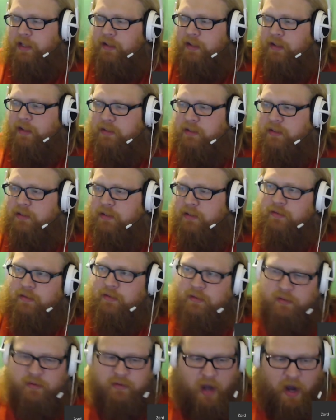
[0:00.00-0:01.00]
days
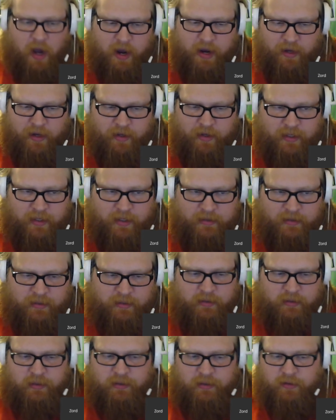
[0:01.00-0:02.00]
I
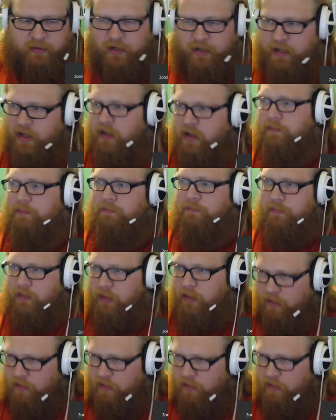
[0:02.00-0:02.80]
sit here and I'm